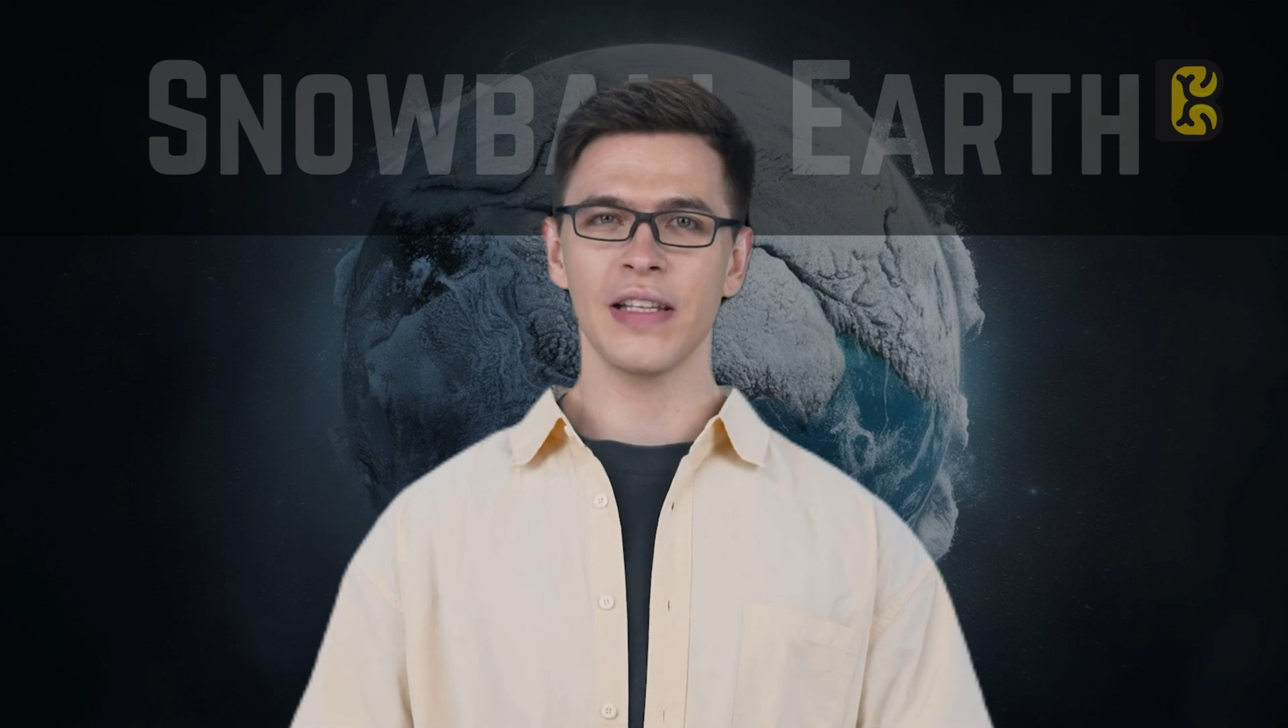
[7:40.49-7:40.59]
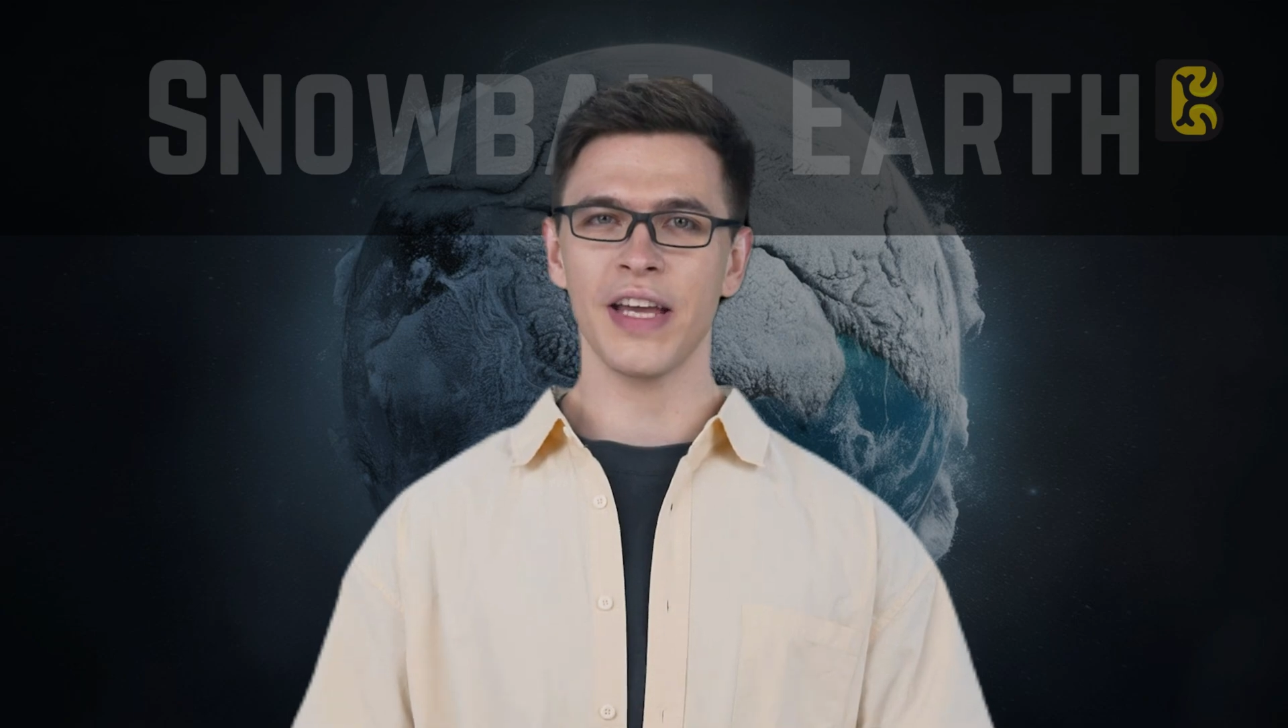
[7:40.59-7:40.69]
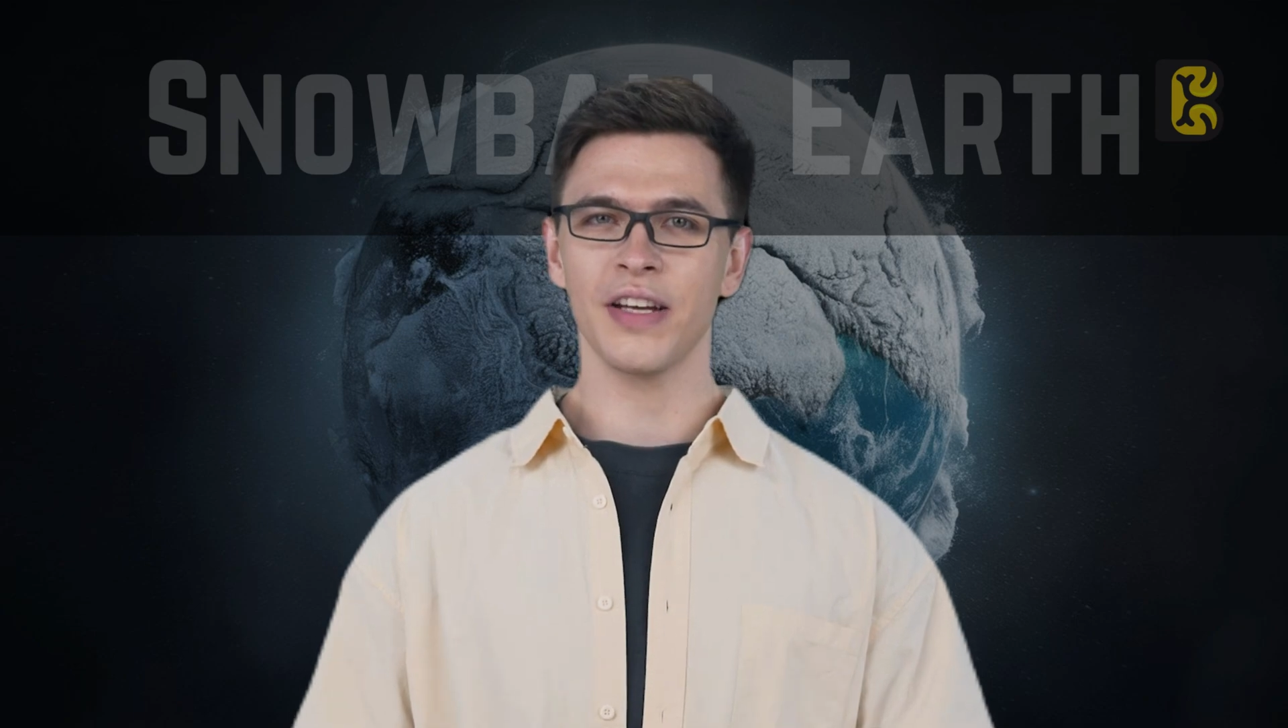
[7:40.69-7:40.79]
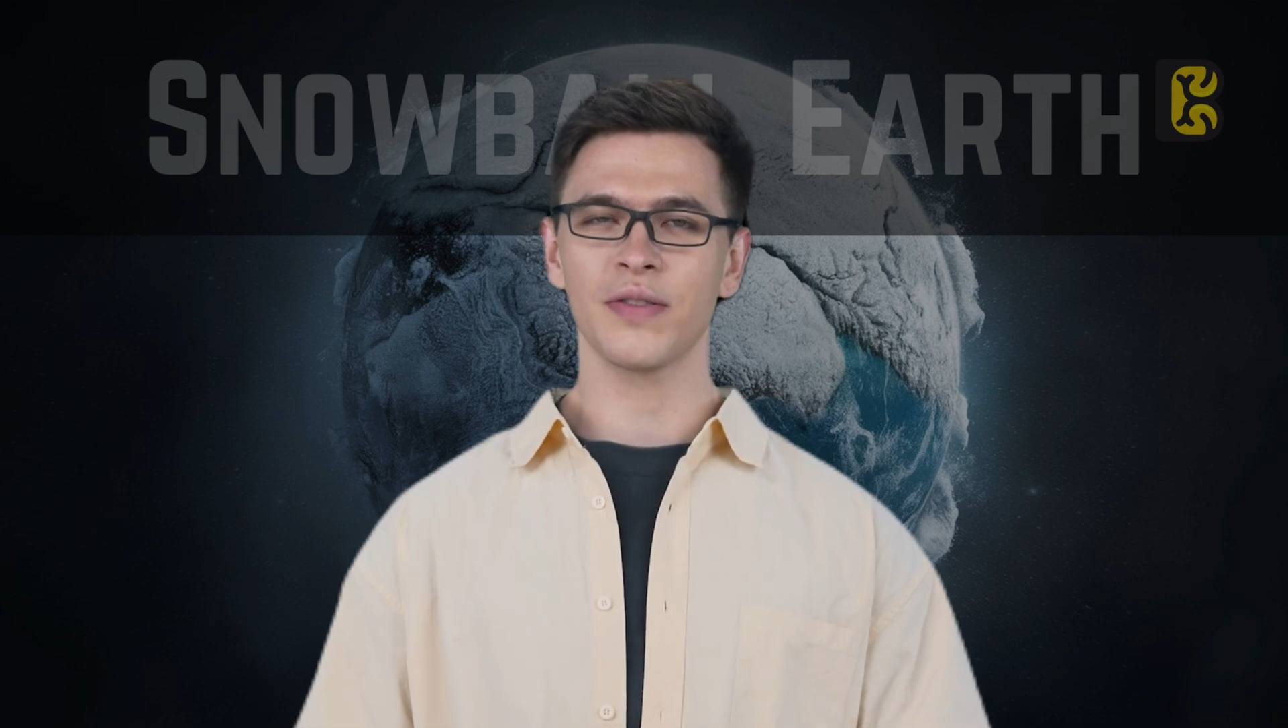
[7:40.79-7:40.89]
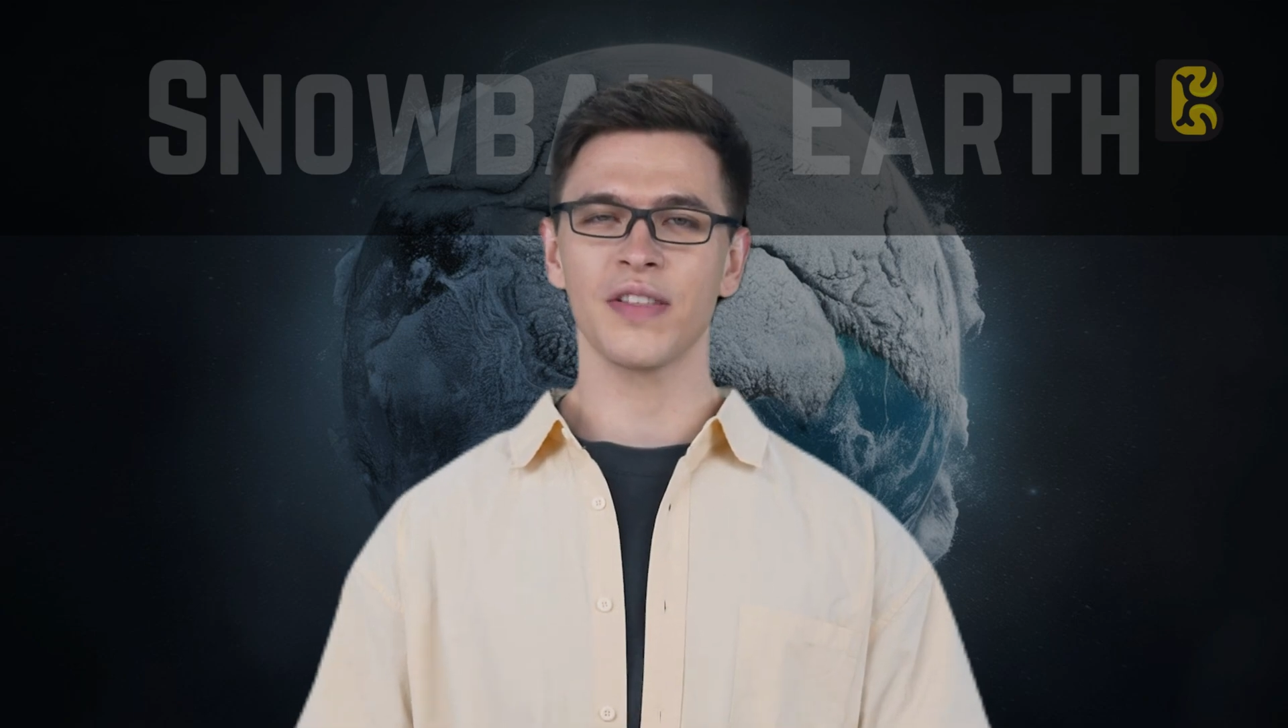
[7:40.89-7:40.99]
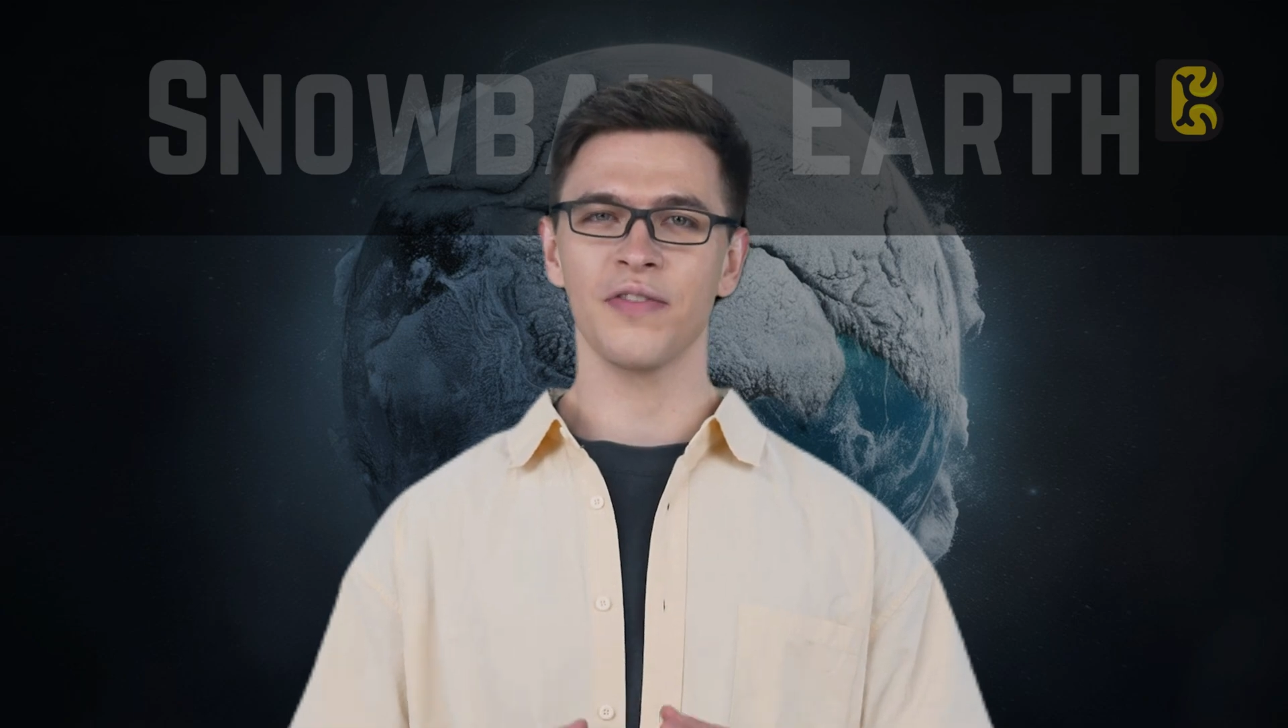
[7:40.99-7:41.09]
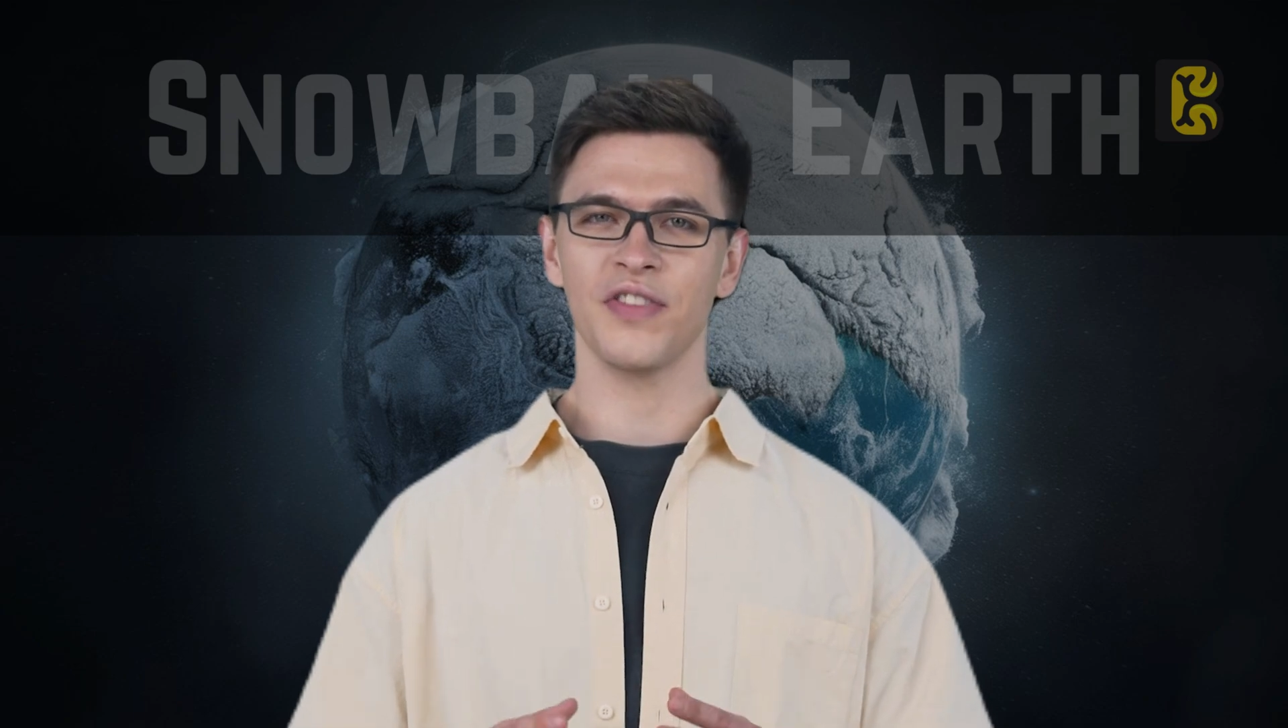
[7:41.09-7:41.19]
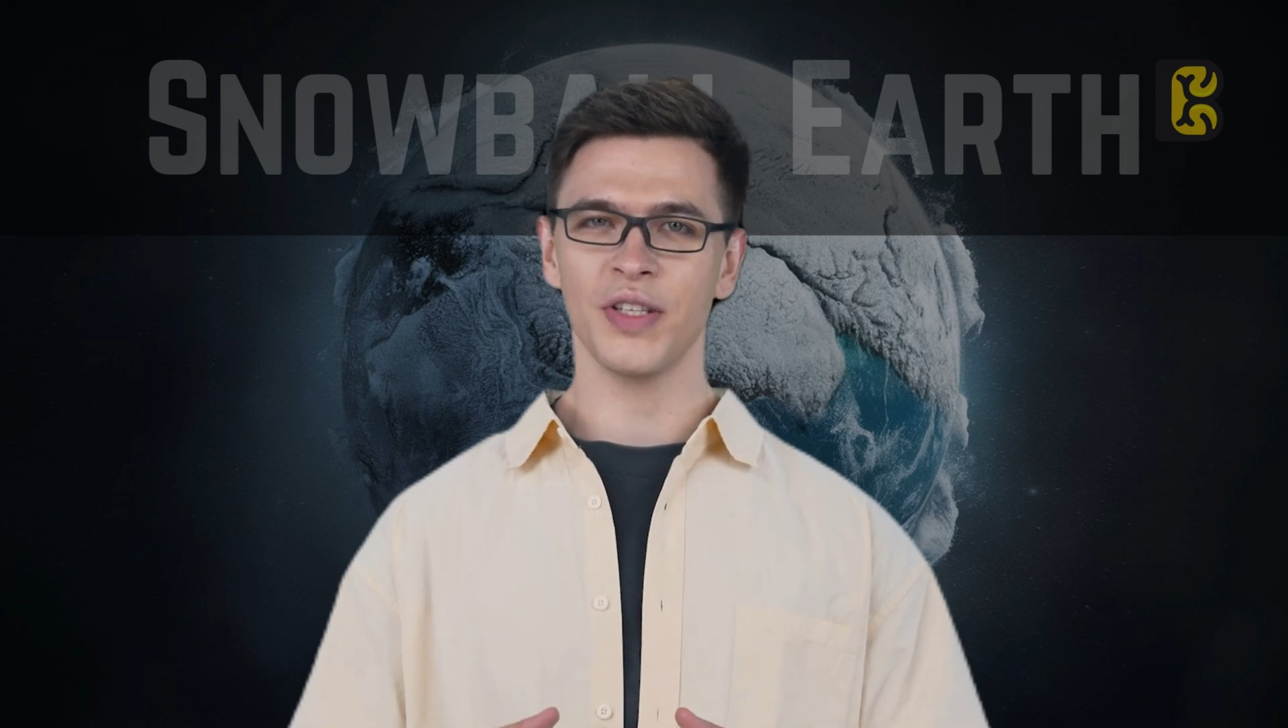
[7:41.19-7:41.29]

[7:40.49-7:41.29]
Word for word: layers of the